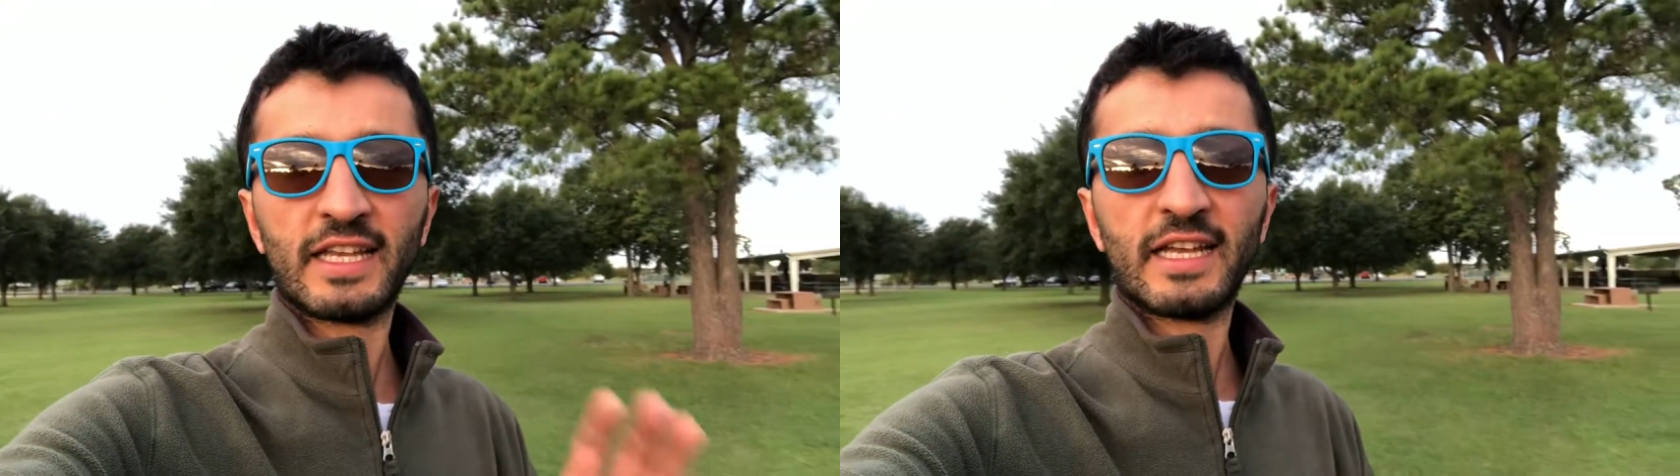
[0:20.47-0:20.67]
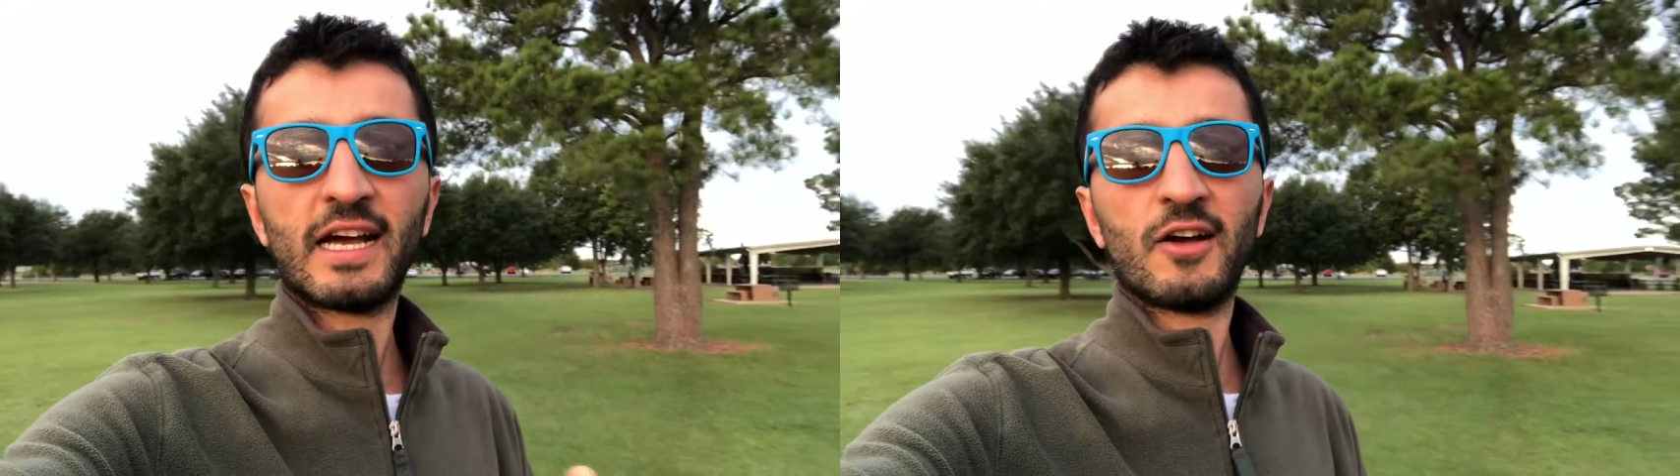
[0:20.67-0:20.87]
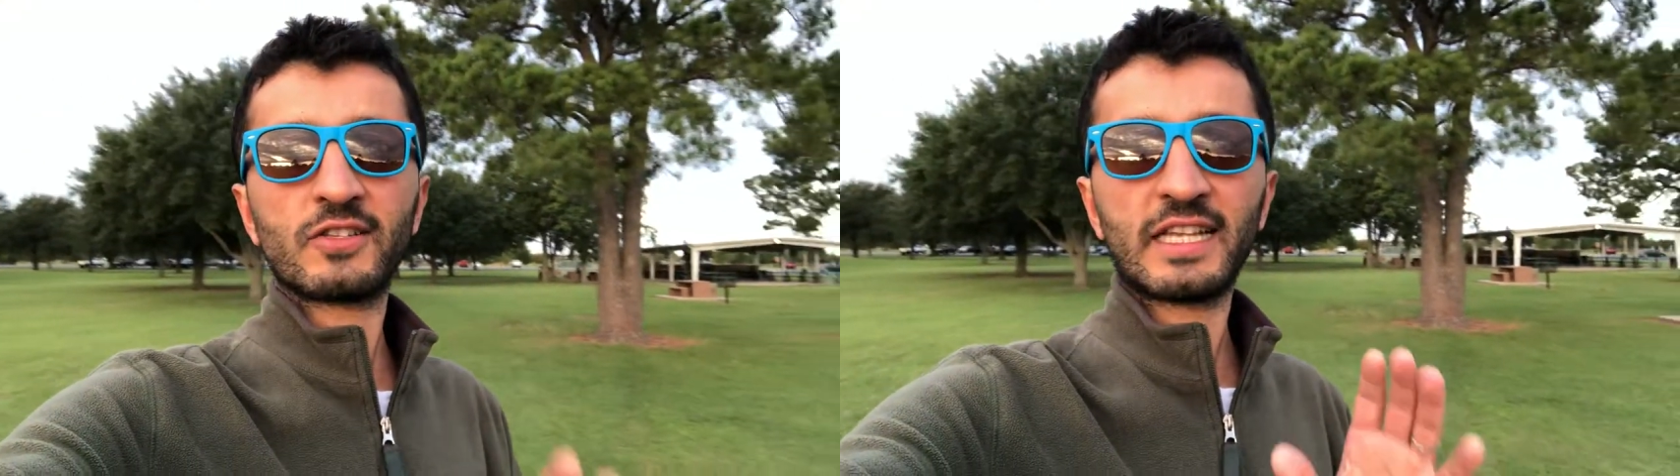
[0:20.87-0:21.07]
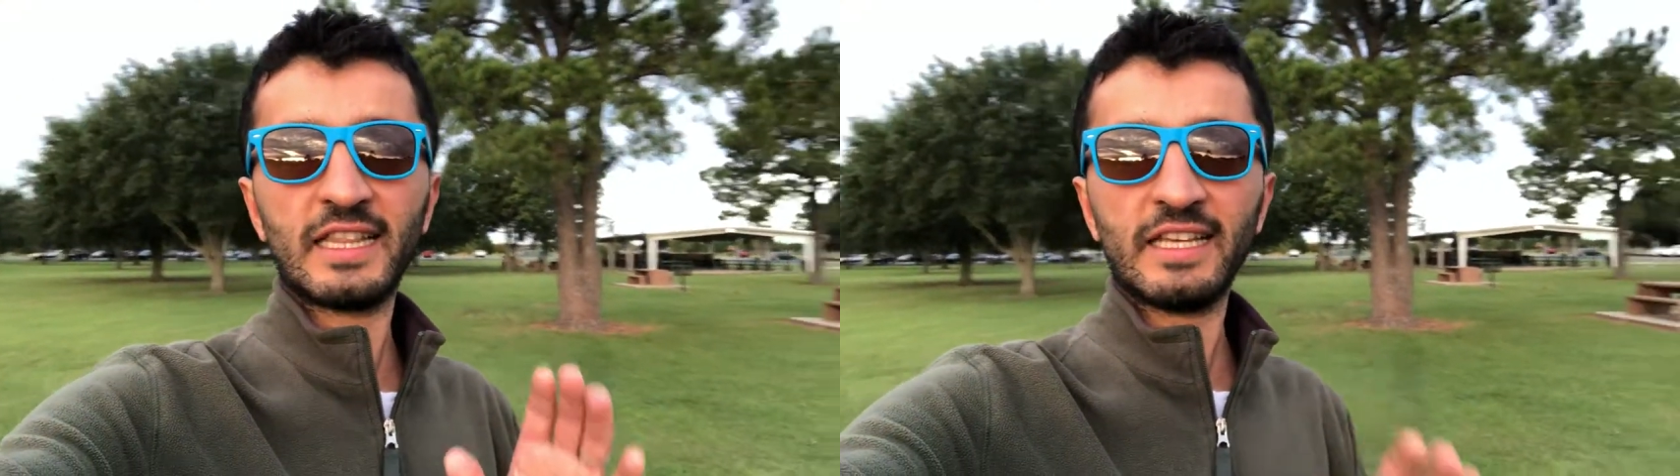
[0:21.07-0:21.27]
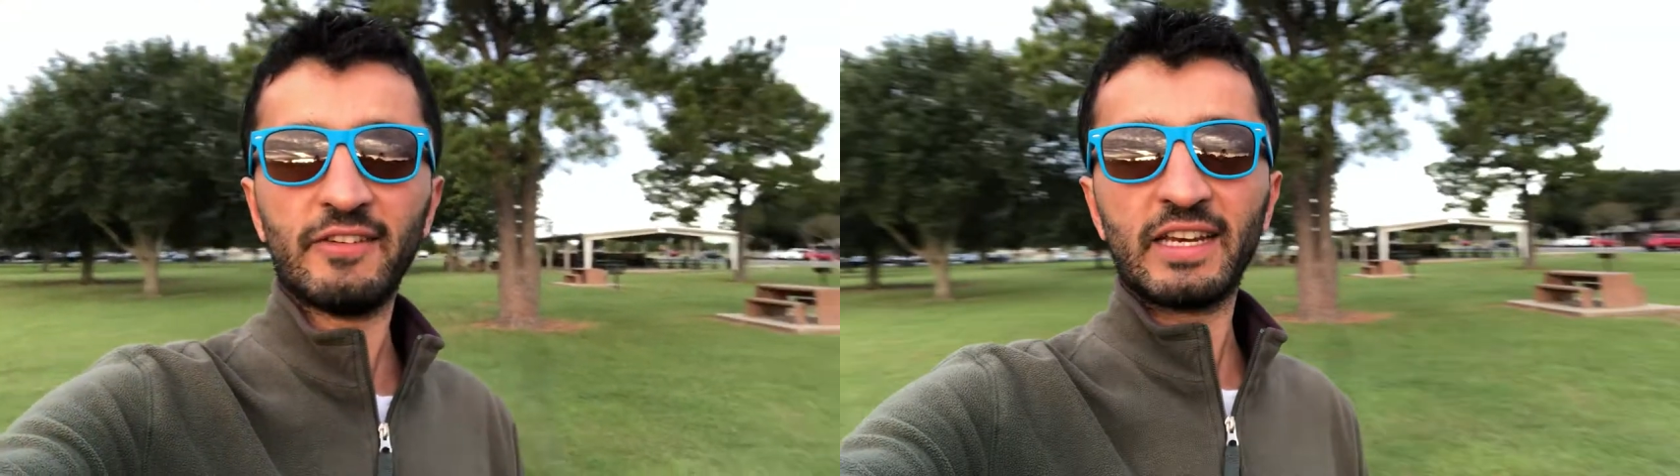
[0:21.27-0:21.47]
get a house
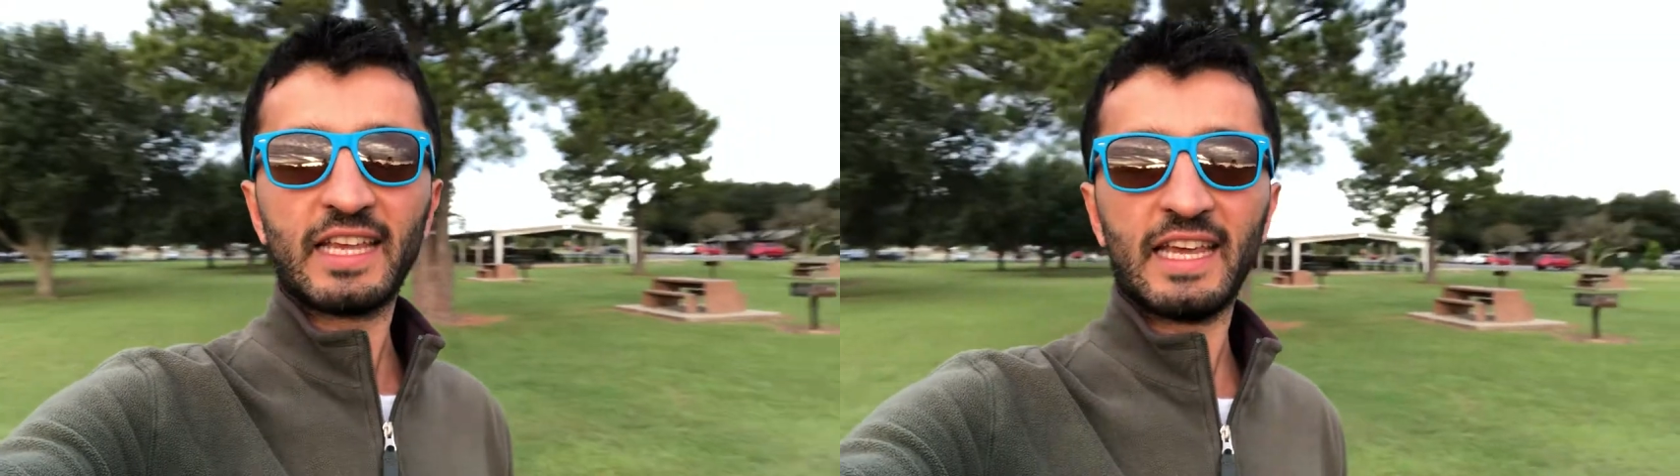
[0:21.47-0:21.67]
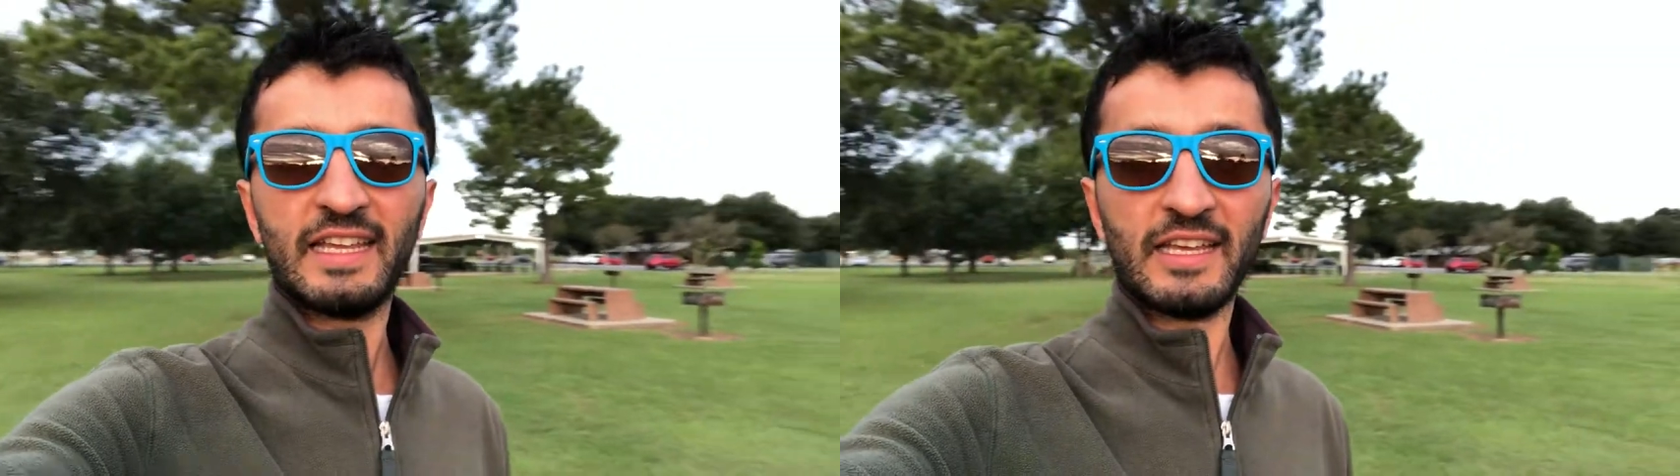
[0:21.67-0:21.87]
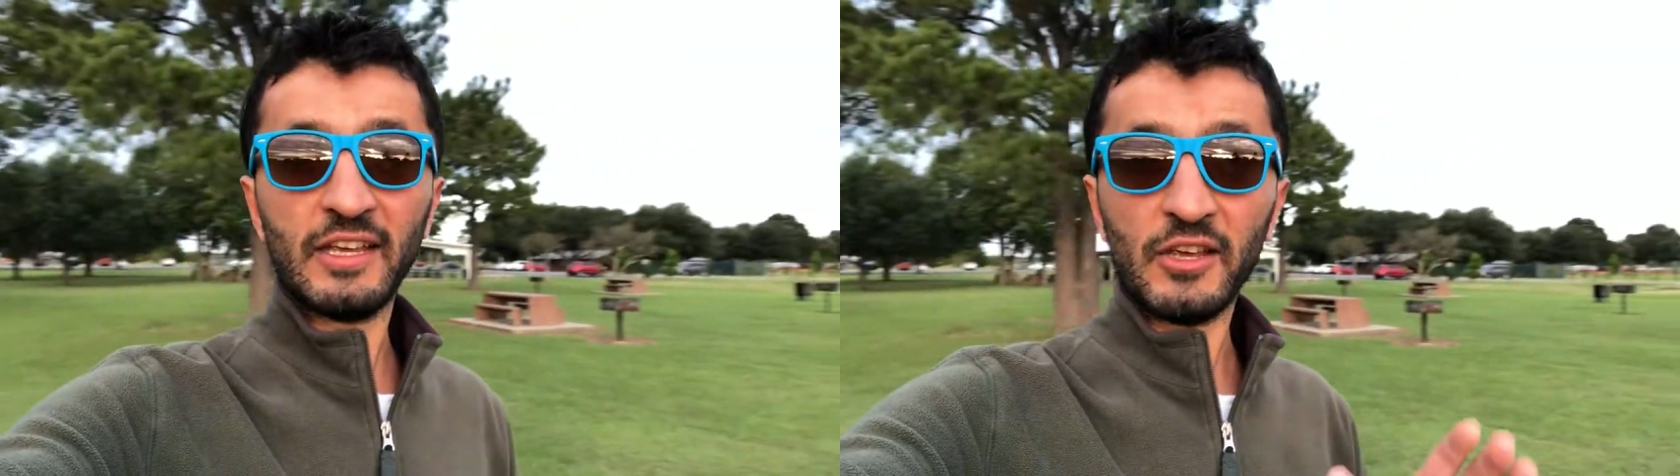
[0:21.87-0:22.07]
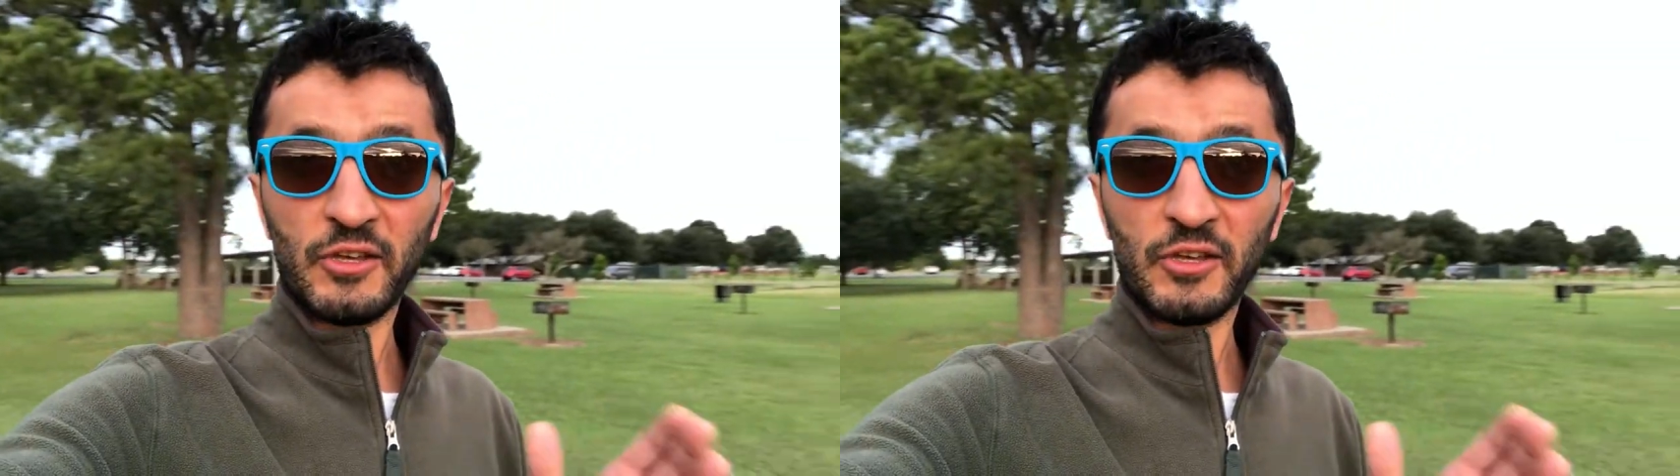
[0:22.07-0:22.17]
and live in Katy,